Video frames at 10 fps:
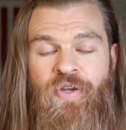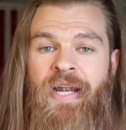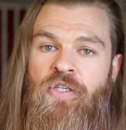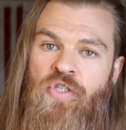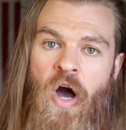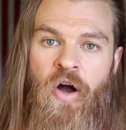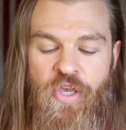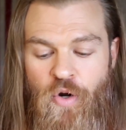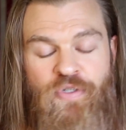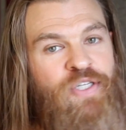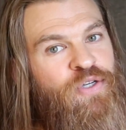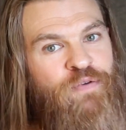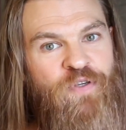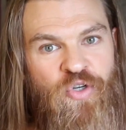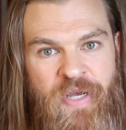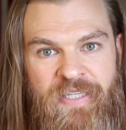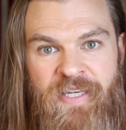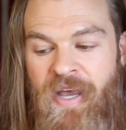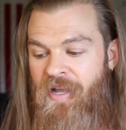You're not a dog. You don't deserve treats.